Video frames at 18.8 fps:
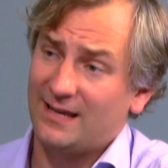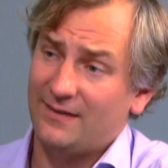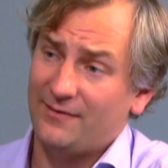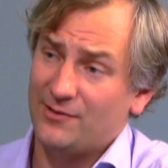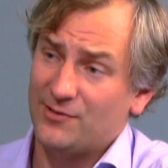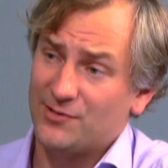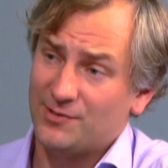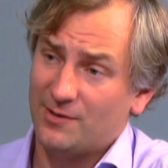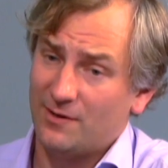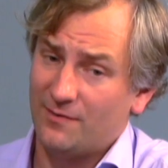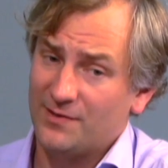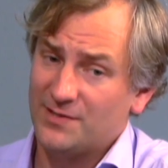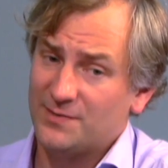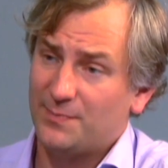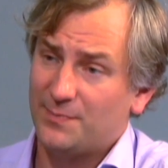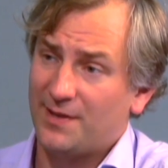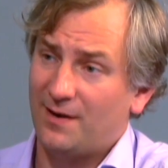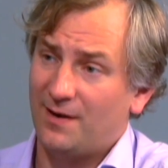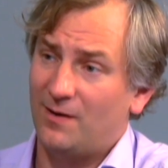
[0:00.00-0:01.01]
get you service,
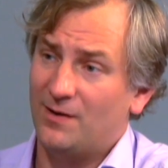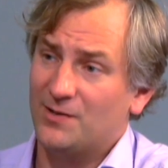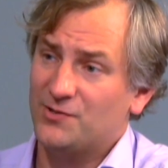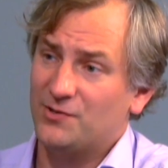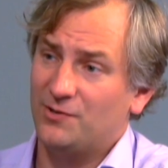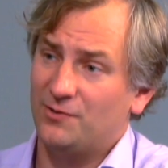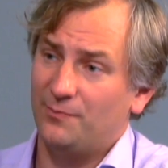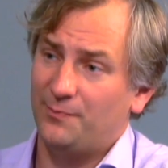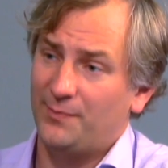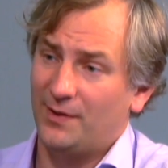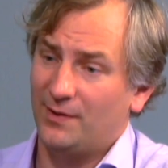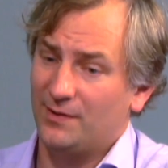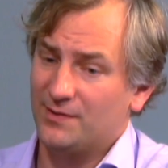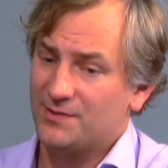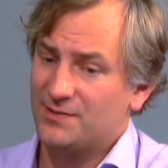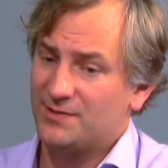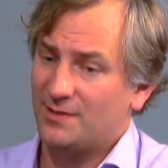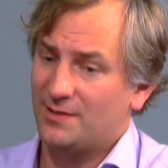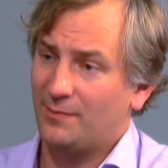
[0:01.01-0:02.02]
but that also
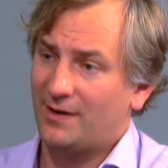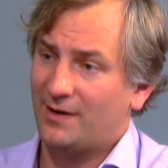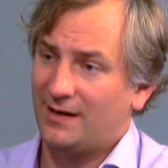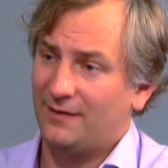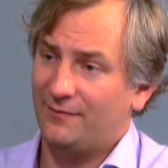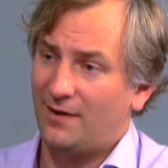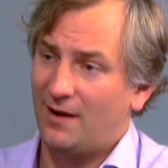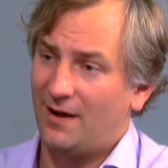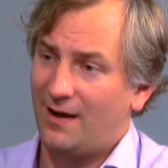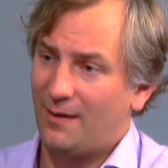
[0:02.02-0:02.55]
builds some kind of